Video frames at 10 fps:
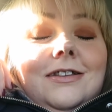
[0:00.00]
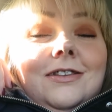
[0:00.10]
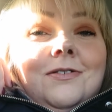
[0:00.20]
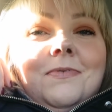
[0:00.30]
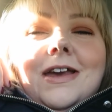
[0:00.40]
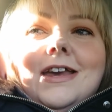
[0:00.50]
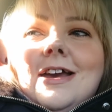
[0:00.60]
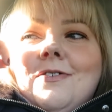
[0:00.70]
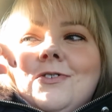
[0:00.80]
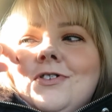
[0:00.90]
To me,
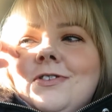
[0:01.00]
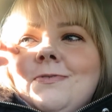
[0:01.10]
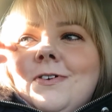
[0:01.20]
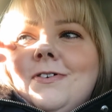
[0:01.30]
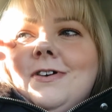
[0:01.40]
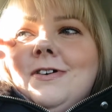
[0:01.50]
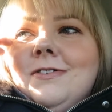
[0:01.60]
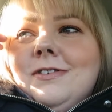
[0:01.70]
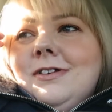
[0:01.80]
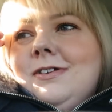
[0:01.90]
I
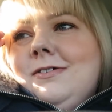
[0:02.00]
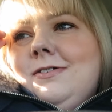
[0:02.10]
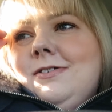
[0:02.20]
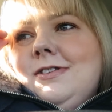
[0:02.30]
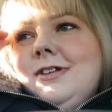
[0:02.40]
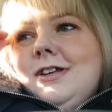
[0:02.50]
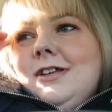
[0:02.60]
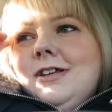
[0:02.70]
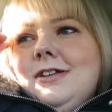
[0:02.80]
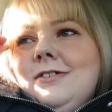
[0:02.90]
was like
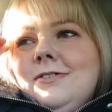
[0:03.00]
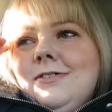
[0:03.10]
hallucinating.